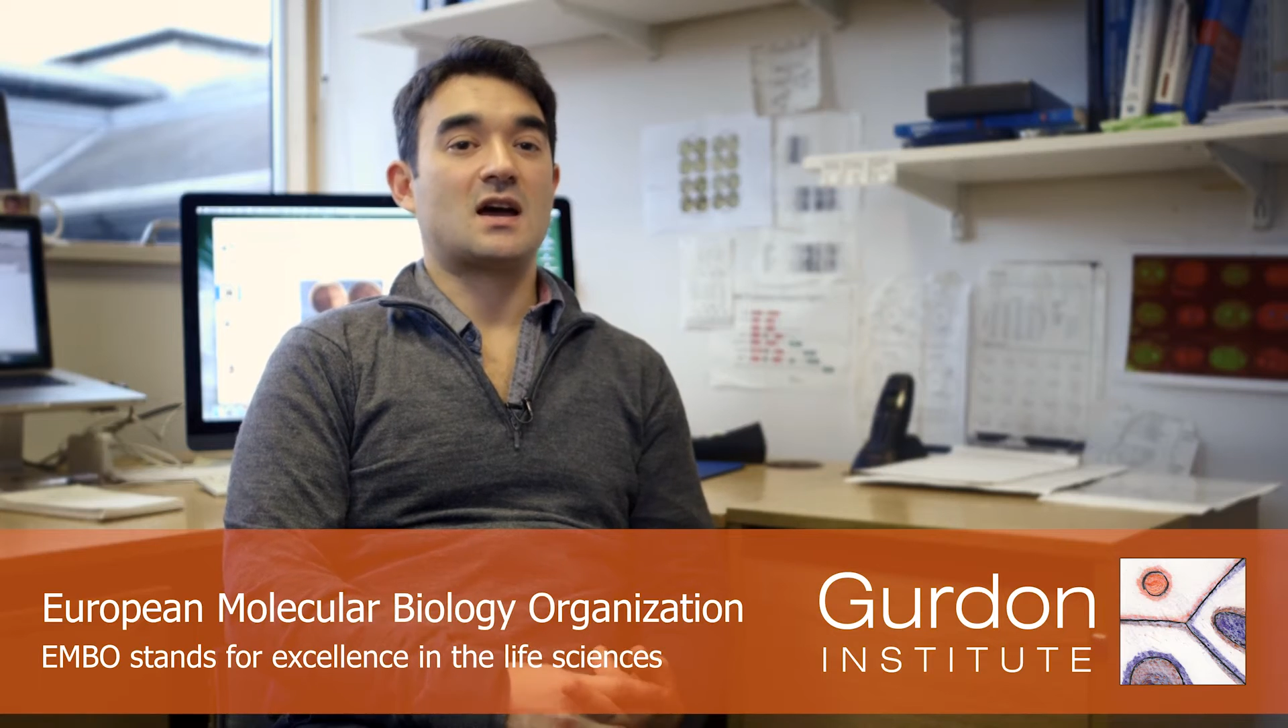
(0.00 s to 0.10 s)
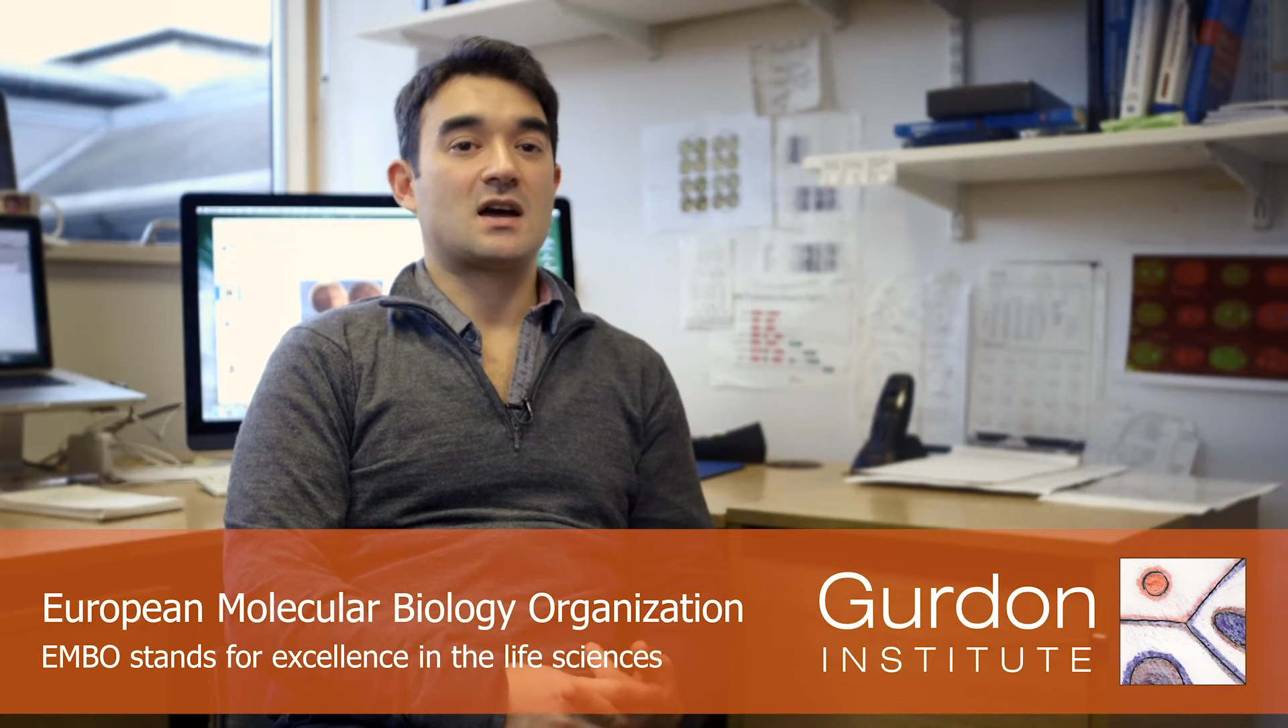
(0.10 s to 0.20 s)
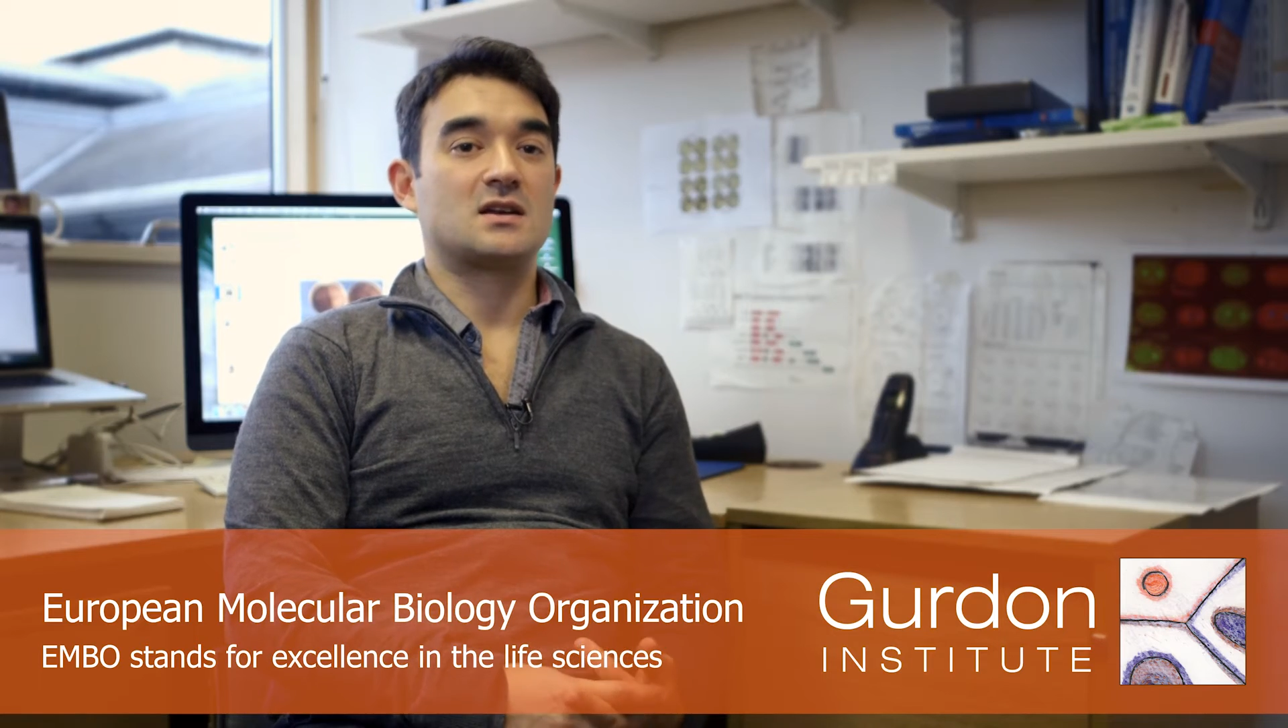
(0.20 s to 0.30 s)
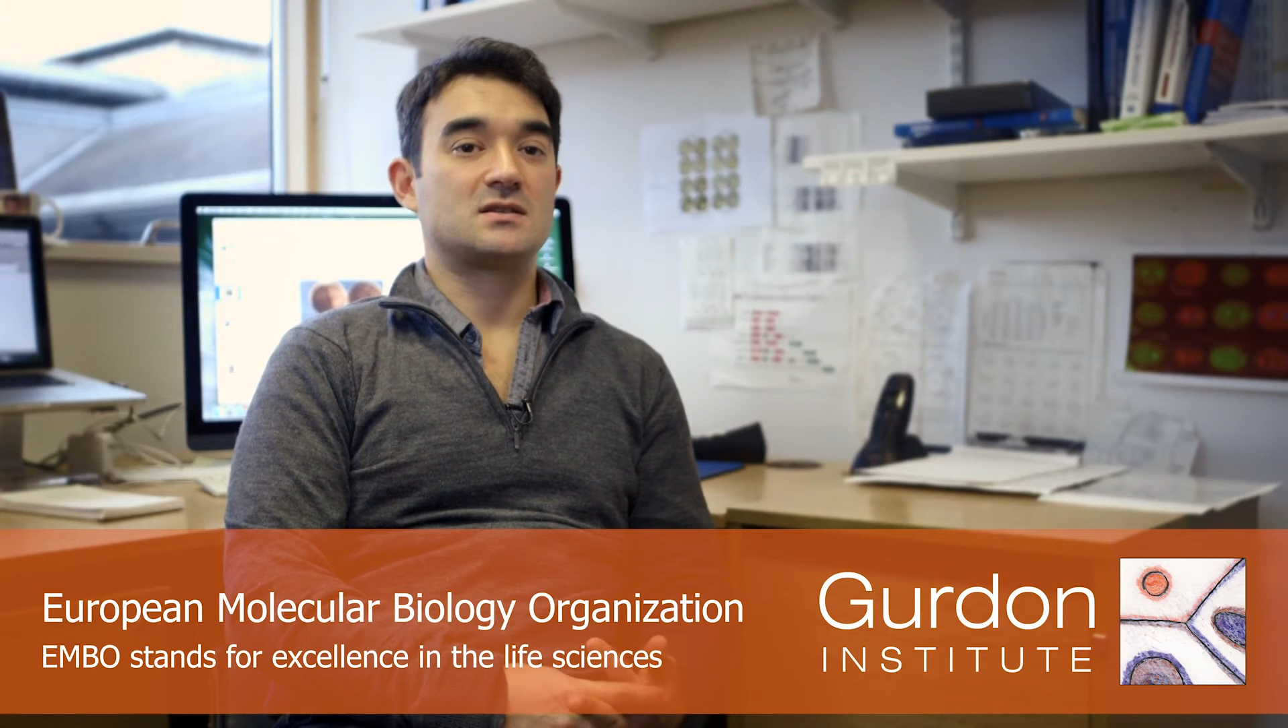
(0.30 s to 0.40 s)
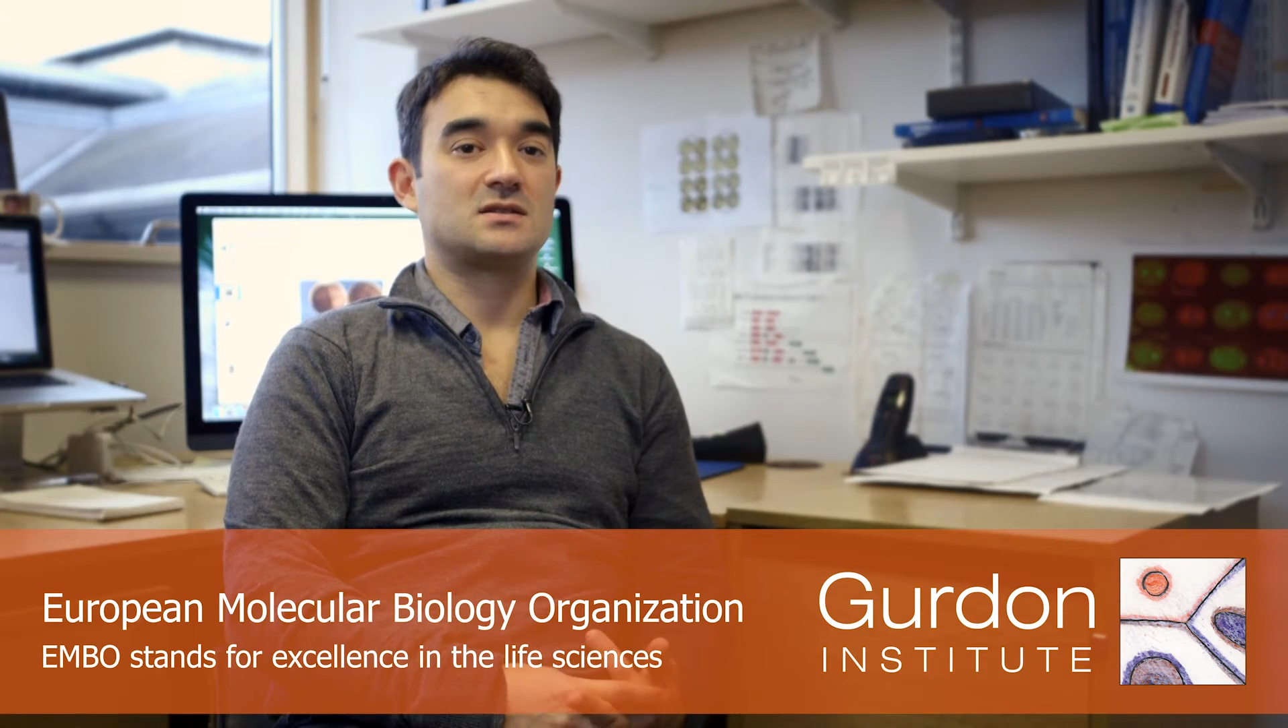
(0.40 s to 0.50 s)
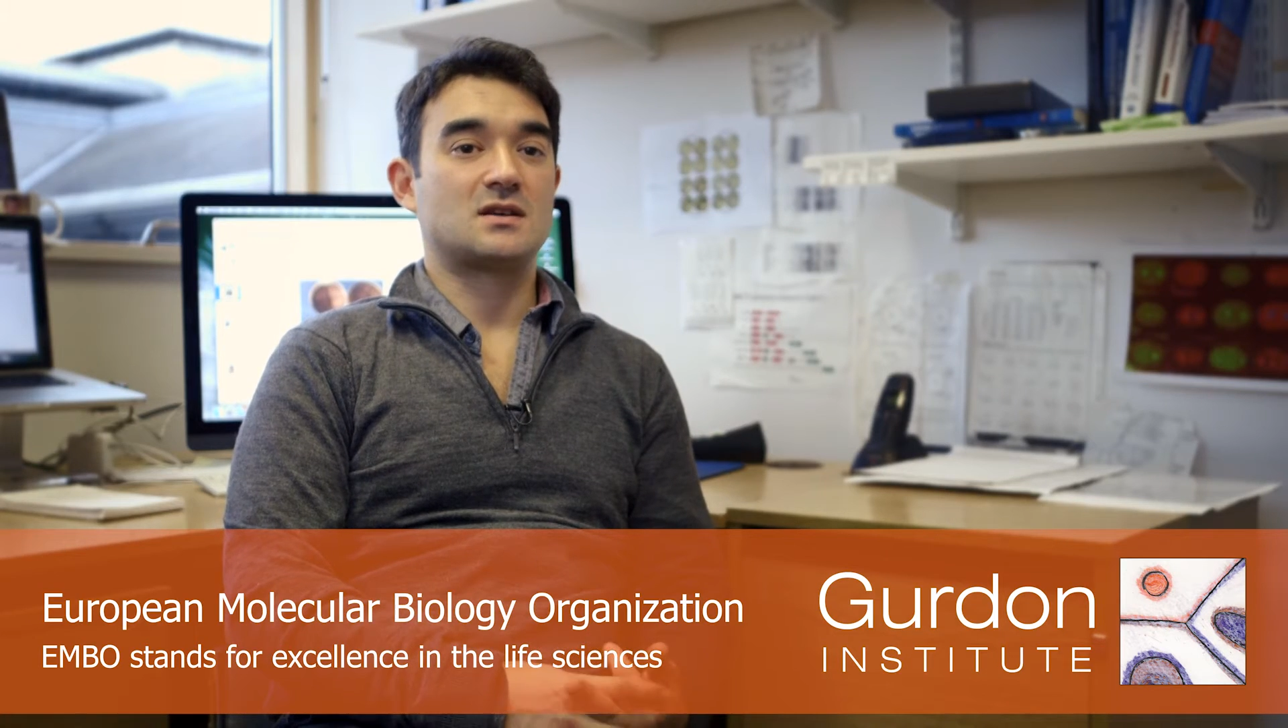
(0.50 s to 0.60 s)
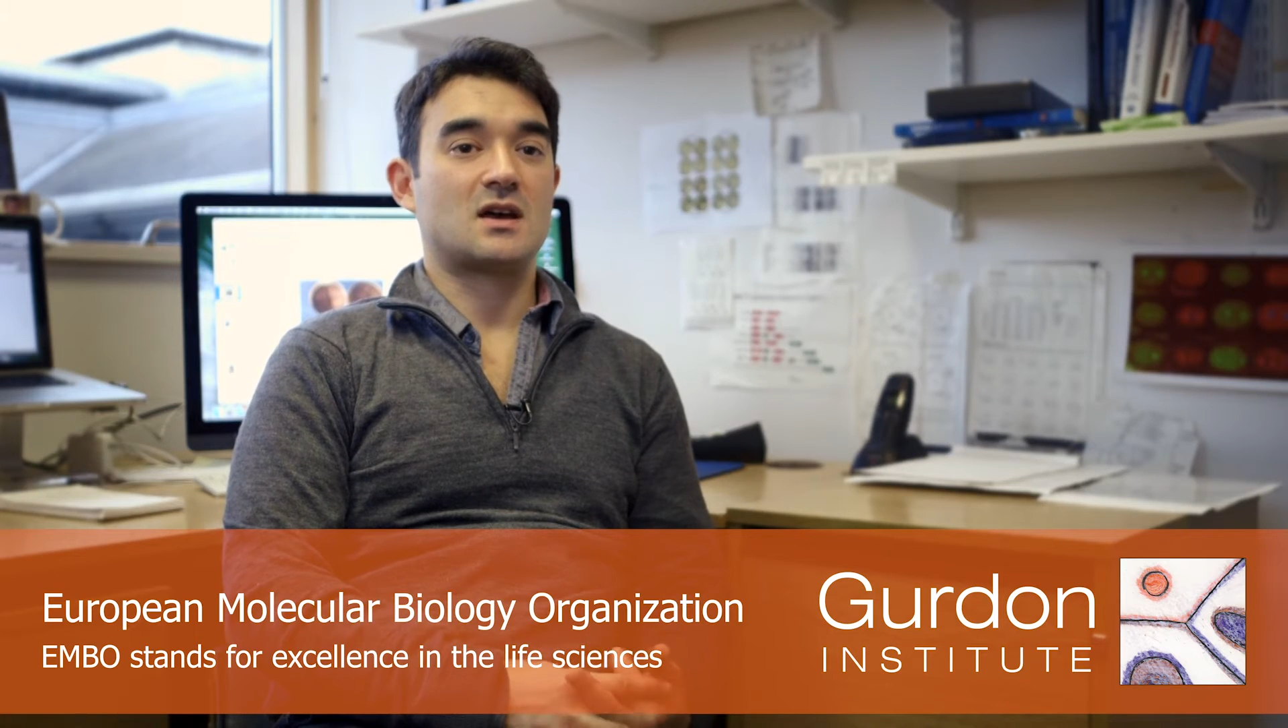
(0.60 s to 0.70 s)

as